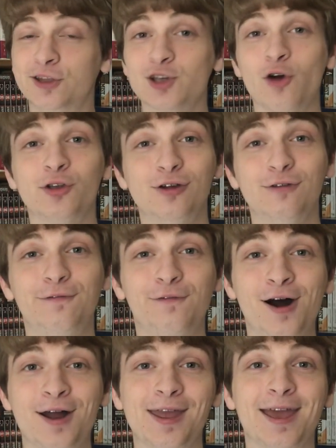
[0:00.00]
It's all in good
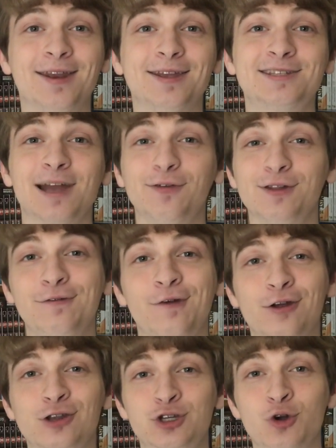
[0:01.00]
fun, and it's definitely
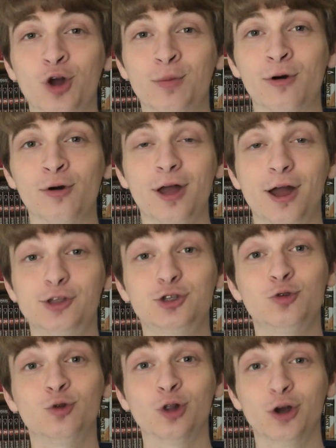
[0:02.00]
very enjoyable
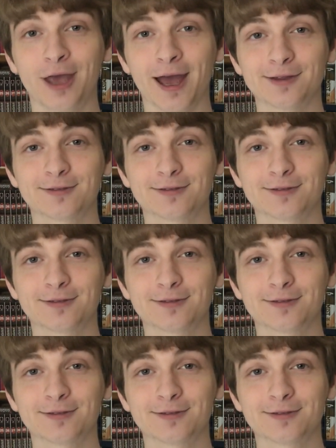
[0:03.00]
to look at.